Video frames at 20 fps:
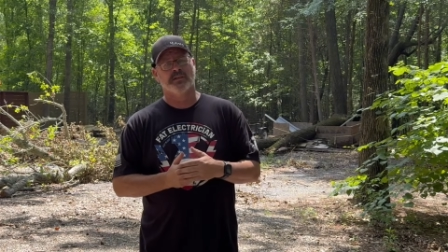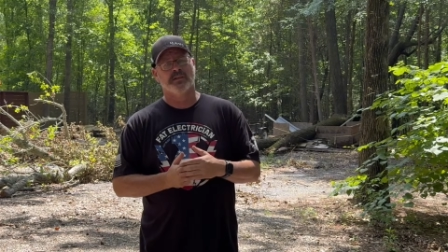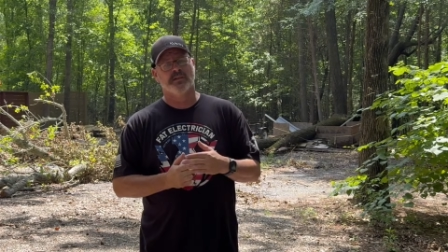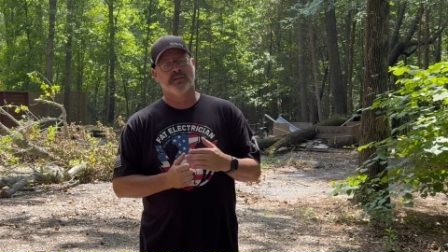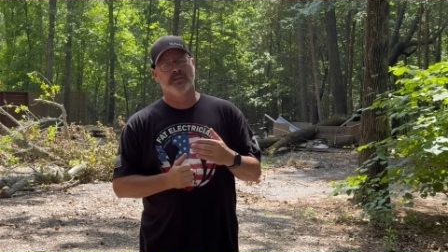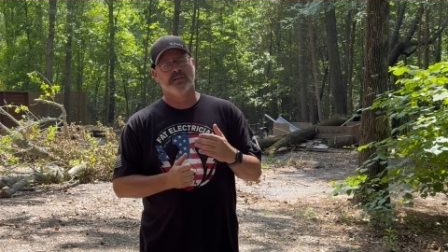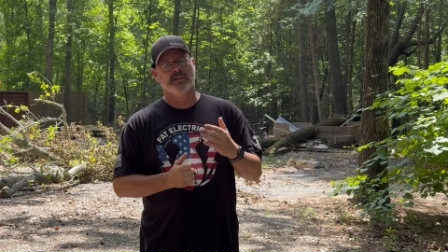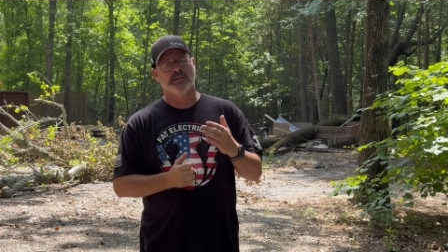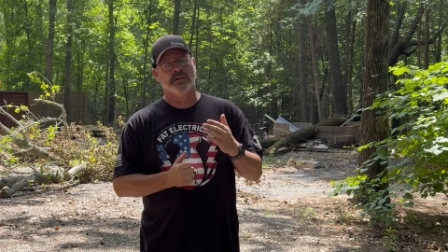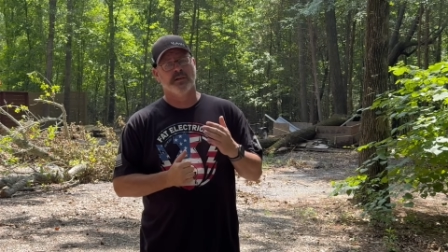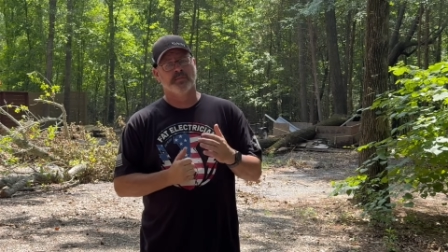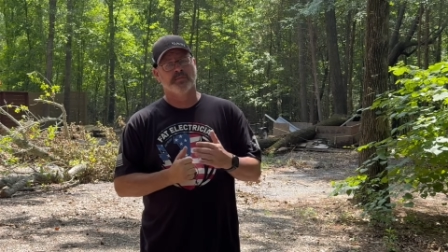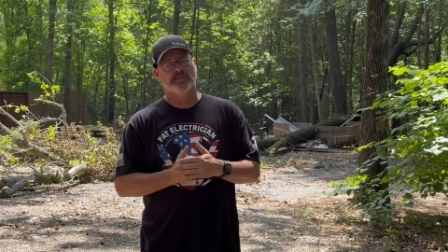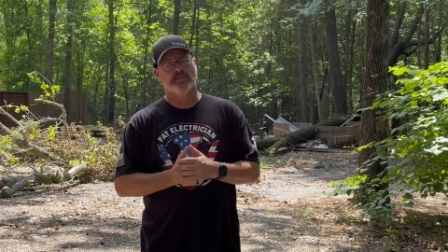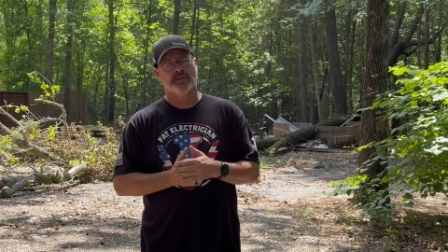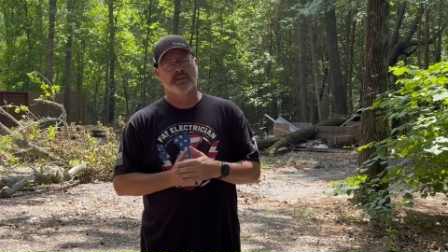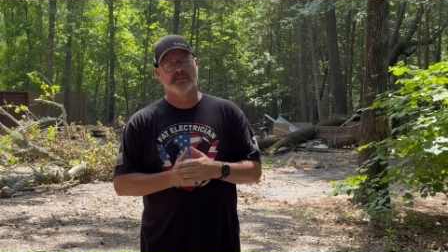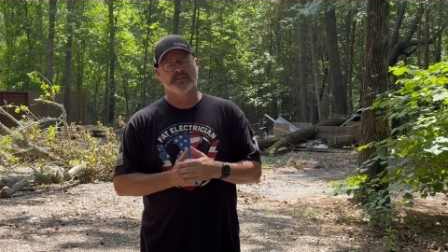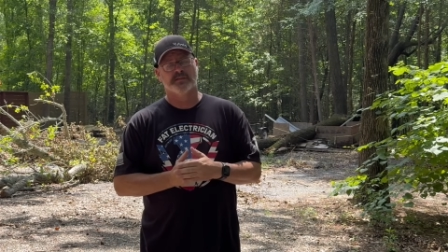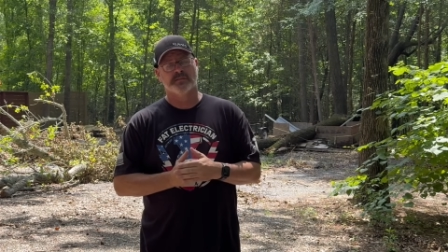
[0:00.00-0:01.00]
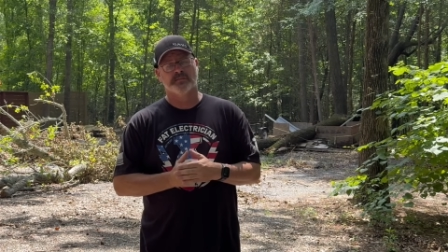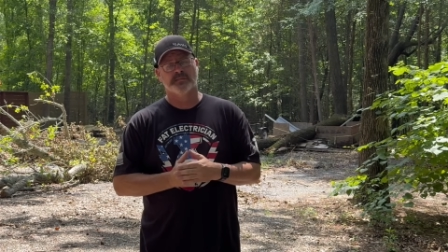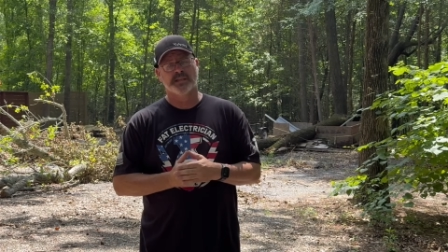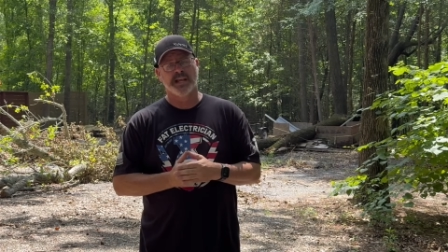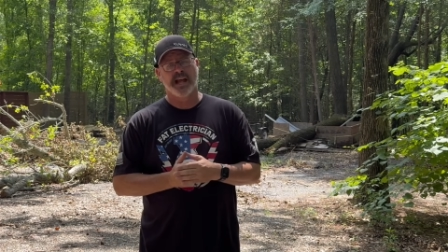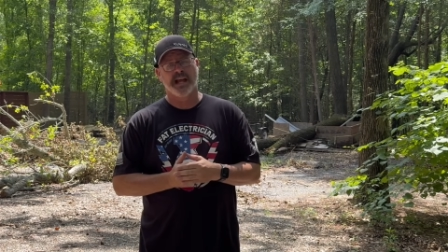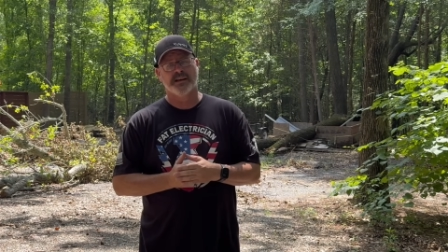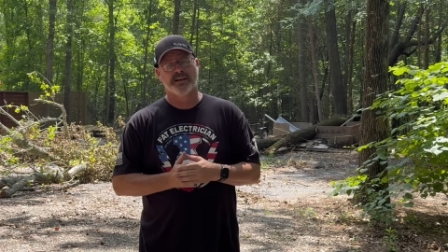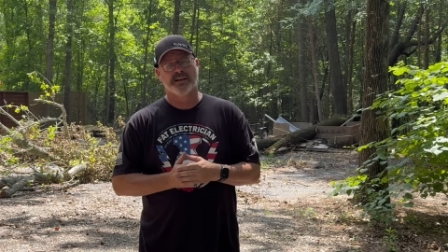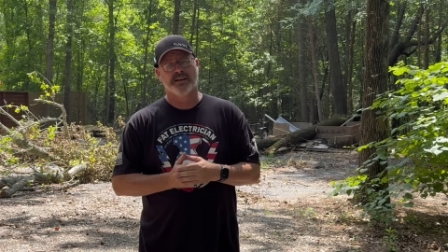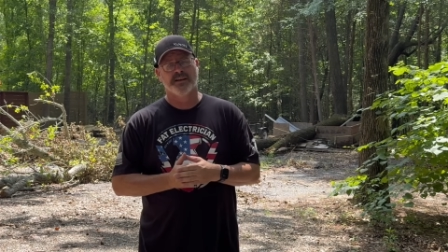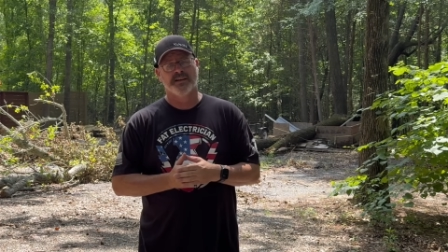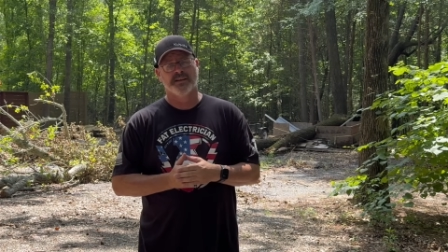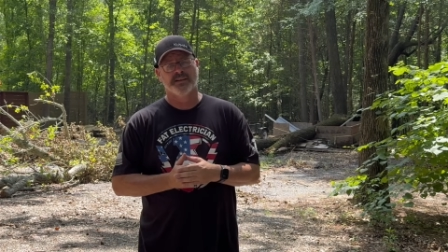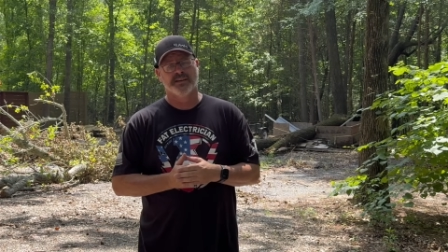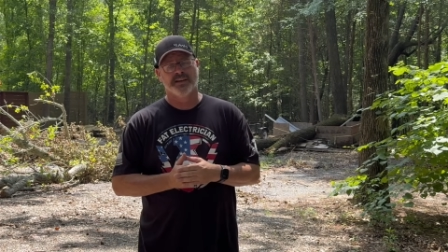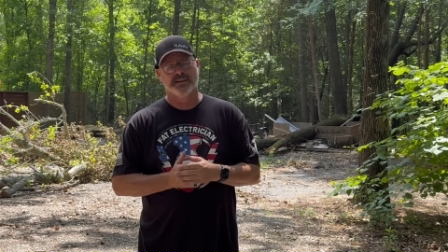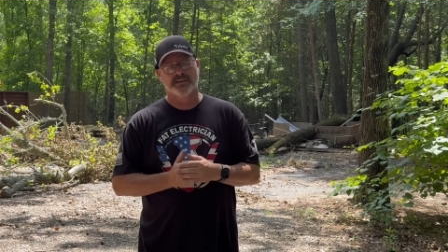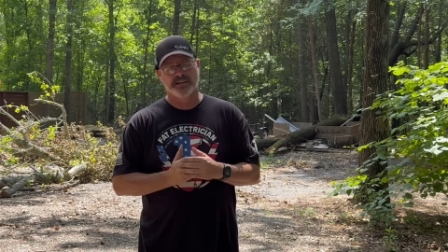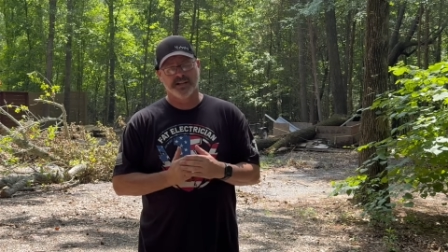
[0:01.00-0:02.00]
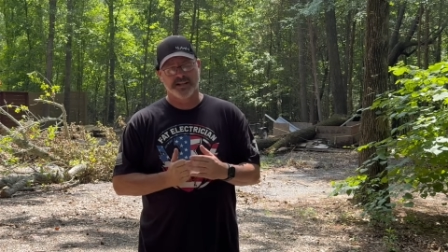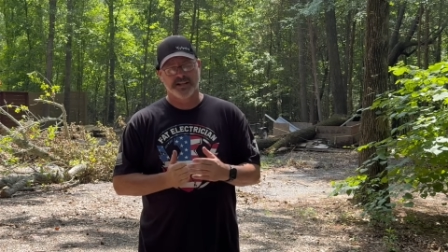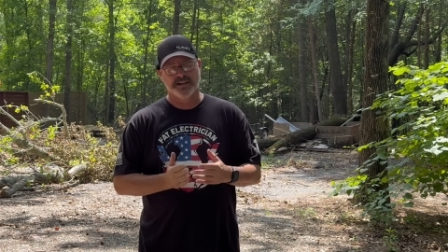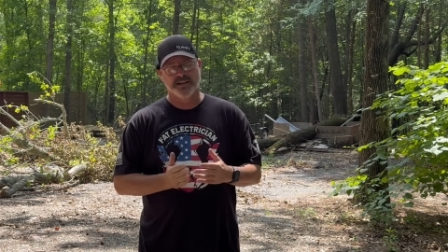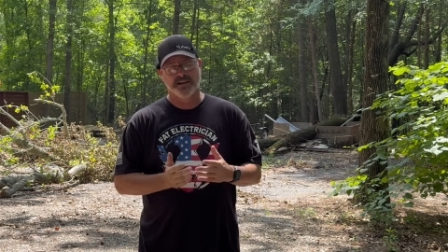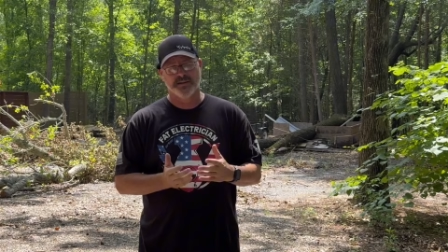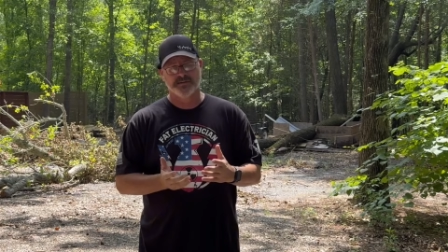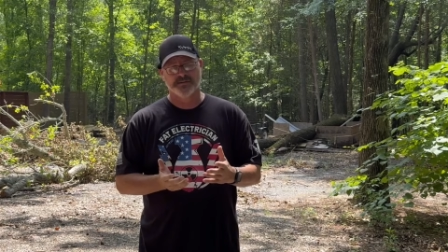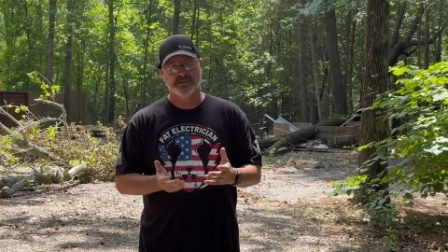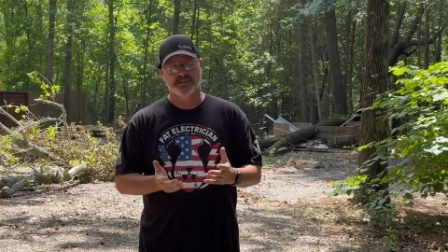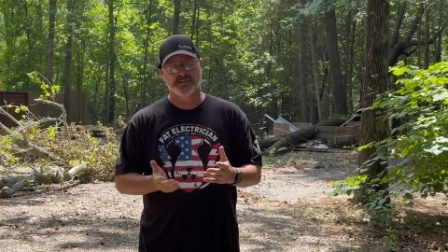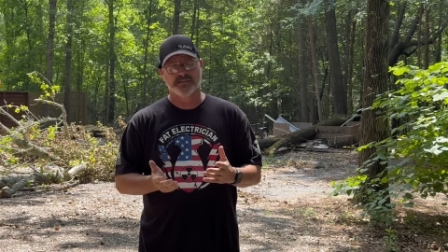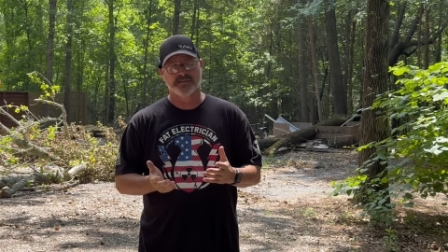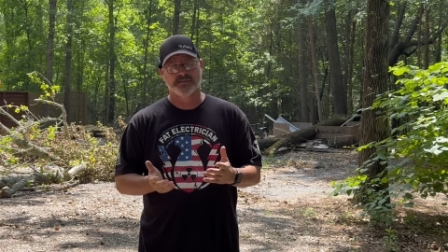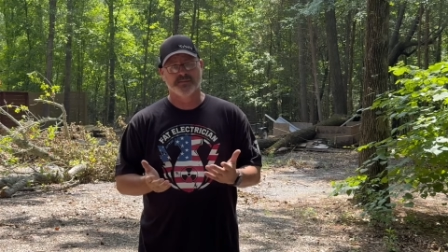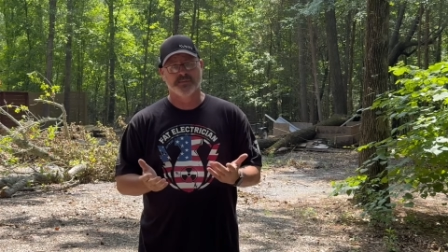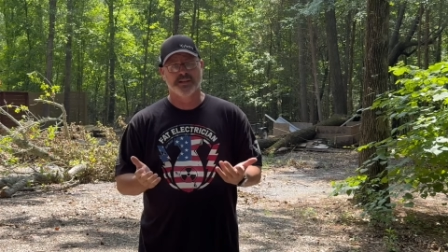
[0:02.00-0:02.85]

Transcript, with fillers: look up uh, some data on ehrlichiosis